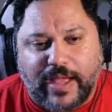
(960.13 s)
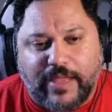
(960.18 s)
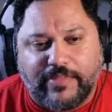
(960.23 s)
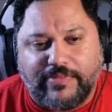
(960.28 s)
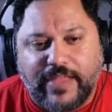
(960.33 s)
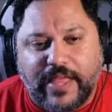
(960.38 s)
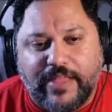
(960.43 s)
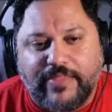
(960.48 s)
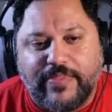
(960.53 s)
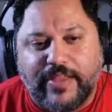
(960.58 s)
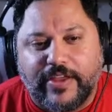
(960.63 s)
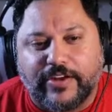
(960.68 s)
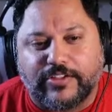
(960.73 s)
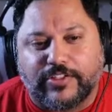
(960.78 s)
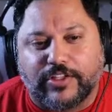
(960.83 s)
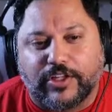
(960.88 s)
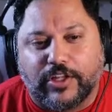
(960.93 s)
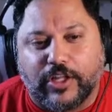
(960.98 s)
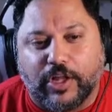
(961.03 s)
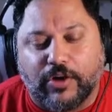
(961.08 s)
then there's
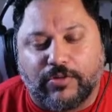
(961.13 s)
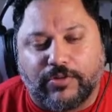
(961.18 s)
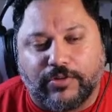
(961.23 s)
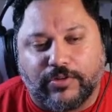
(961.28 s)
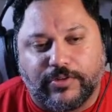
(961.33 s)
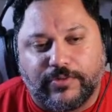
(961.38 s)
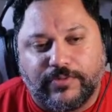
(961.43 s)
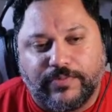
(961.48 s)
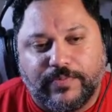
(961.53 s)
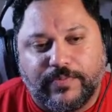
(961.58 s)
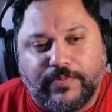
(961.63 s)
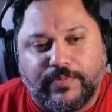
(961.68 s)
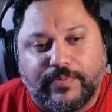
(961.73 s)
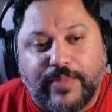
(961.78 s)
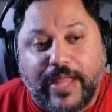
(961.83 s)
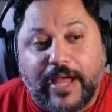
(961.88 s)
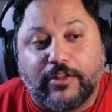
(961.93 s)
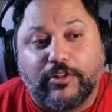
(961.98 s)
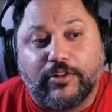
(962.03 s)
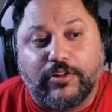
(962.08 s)
local.
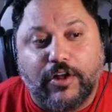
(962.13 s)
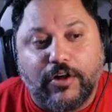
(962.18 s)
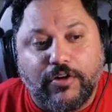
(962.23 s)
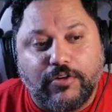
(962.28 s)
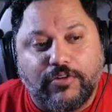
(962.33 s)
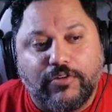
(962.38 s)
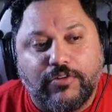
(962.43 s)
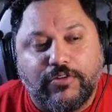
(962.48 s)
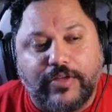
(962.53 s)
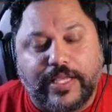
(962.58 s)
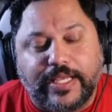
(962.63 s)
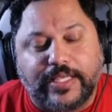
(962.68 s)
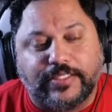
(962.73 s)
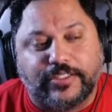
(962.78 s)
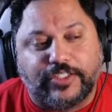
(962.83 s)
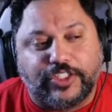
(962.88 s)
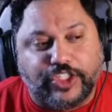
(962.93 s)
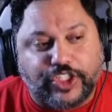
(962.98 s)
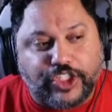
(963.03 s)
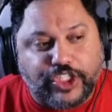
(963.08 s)
Now, local is
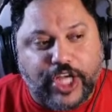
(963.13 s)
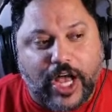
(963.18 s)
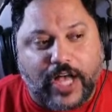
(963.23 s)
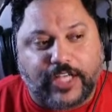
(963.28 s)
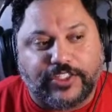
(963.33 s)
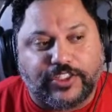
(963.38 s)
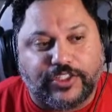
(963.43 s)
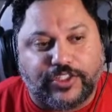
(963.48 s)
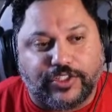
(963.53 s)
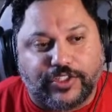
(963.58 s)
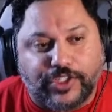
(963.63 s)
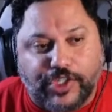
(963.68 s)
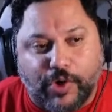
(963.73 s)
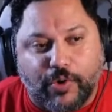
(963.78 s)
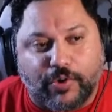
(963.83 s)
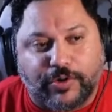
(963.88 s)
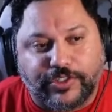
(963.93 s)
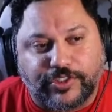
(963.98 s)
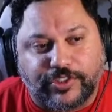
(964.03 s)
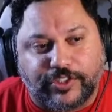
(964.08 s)
just
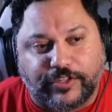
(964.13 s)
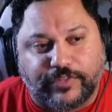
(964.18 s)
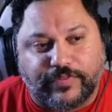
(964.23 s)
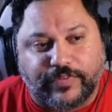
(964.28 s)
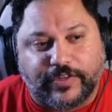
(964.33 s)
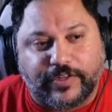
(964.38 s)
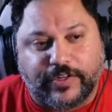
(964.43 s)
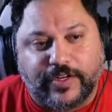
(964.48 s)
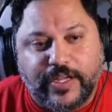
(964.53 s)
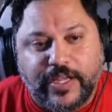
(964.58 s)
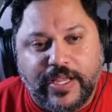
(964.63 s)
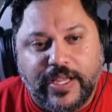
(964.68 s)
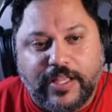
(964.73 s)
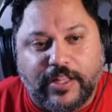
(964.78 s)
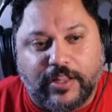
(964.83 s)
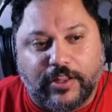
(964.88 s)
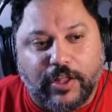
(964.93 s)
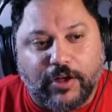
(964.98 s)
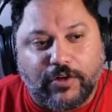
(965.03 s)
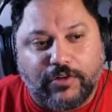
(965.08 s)
your server.
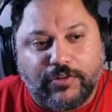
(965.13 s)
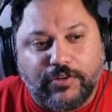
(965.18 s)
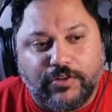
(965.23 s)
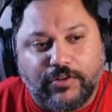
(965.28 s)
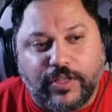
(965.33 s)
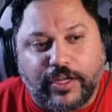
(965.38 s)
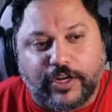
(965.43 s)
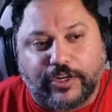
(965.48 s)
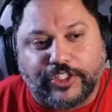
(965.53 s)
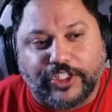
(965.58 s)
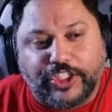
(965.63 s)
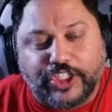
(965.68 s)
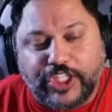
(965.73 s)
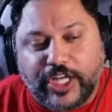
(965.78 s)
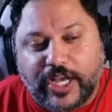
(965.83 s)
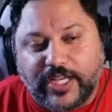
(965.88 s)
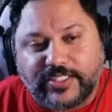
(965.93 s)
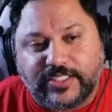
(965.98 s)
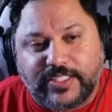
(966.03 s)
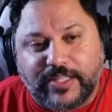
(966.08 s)
Local are
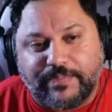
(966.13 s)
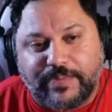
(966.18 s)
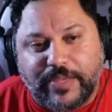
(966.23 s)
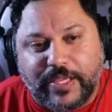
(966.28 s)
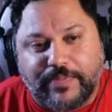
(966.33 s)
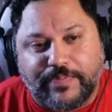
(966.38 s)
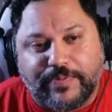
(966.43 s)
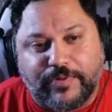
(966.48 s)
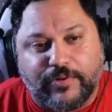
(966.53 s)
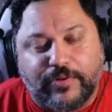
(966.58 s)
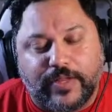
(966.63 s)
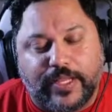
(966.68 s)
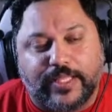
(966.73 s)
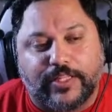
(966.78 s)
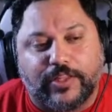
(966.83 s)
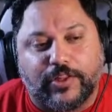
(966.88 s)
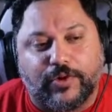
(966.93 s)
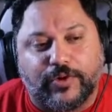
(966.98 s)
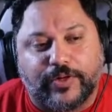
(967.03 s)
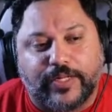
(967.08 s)
just the people in
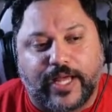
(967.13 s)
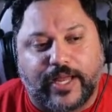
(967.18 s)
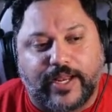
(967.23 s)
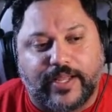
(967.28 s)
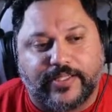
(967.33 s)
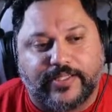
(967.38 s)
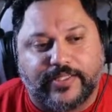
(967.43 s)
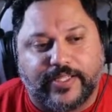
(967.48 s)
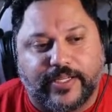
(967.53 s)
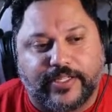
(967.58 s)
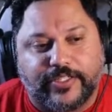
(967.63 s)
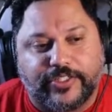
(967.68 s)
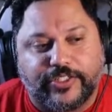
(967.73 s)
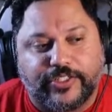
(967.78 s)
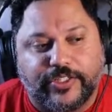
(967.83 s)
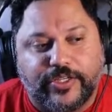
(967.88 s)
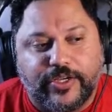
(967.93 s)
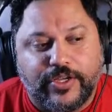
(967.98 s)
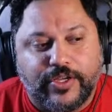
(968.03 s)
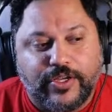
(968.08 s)
lore.sh.
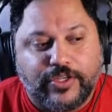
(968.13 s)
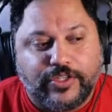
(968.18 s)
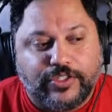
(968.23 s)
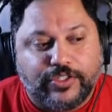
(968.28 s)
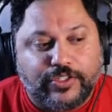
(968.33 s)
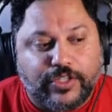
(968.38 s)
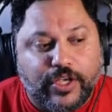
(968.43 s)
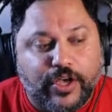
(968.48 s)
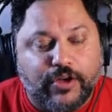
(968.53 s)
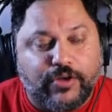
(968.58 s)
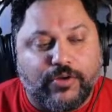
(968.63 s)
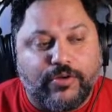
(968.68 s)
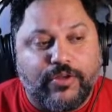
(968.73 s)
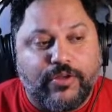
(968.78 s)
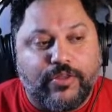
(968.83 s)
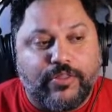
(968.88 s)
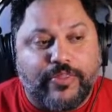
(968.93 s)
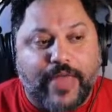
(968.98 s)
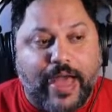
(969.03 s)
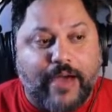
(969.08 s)
So
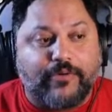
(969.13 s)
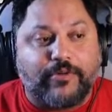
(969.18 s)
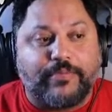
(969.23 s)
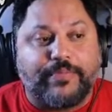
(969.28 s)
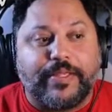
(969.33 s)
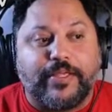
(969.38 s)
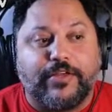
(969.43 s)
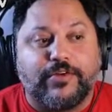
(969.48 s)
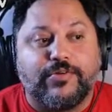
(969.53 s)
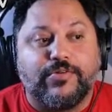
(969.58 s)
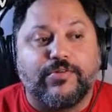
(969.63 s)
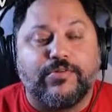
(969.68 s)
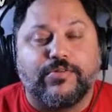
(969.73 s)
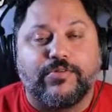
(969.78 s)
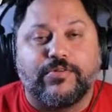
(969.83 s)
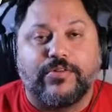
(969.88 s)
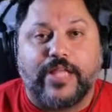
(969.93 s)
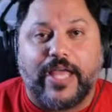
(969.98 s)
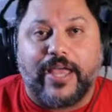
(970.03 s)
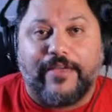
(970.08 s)
that would be
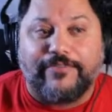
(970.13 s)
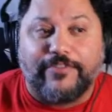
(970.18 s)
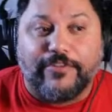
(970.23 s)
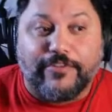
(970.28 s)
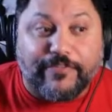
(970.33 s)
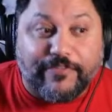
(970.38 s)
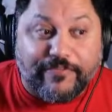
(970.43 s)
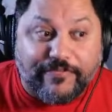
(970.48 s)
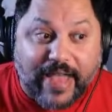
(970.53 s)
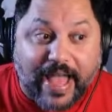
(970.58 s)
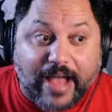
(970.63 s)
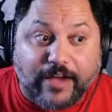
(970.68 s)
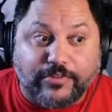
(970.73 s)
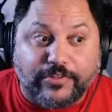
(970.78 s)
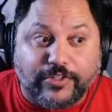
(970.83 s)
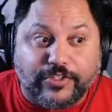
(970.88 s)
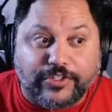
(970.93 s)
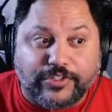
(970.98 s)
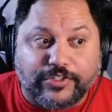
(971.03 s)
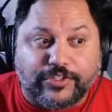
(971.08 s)
cool if you found
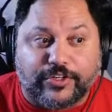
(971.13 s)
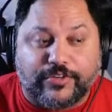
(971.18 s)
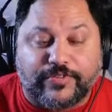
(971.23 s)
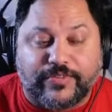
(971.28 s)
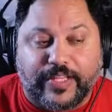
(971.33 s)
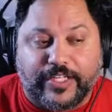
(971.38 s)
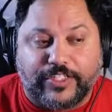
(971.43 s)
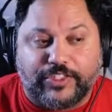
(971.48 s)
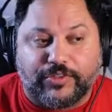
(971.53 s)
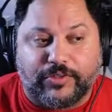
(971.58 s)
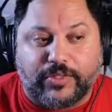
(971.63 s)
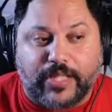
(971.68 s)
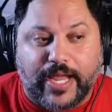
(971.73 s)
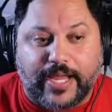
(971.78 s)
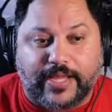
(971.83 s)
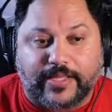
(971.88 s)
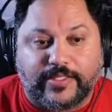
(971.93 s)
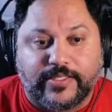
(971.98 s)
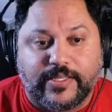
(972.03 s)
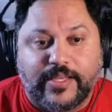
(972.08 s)
a server that you
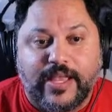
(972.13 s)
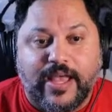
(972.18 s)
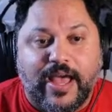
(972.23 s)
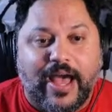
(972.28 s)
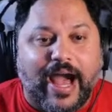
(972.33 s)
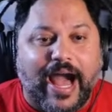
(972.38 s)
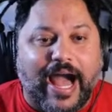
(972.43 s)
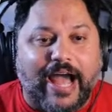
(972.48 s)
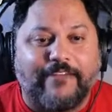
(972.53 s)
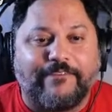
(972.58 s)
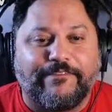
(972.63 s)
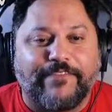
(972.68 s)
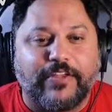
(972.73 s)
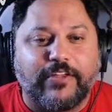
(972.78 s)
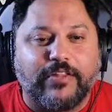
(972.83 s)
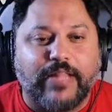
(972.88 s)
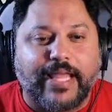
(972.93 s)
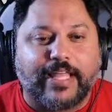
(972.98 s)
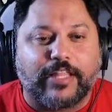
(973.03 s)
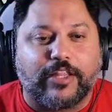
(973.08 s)
liked. I feel
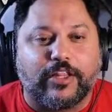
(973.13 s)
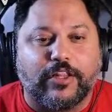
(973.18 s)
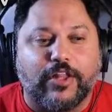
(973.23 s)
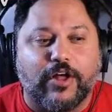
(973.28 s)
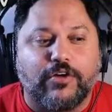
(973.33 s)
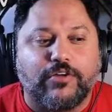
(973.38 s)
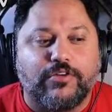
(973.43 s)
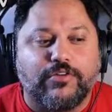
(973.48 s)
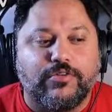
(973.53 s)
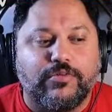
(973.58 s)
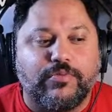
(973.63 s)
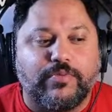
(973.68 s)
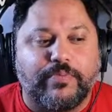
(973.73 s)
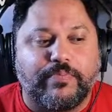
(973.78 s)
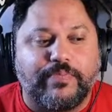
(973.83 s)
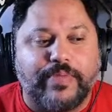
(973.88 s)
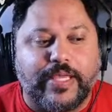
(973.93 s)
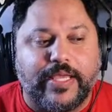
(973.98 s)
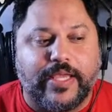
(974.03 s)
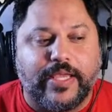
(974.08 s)
like local would
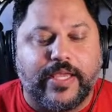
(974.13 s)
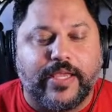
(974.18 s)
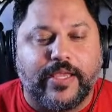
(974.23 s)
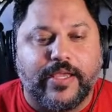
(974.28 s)
be